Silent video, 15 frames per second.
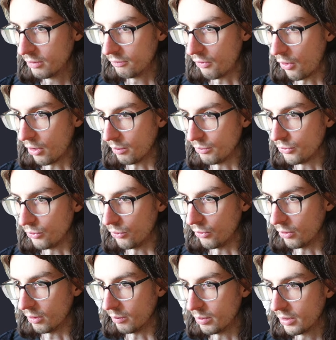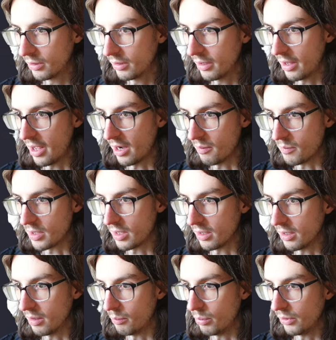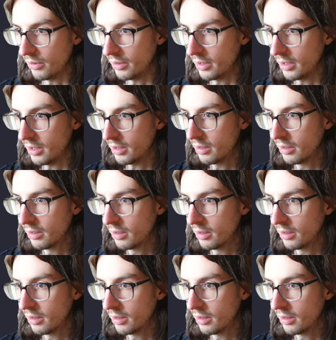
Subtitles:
bar absorb enemy ability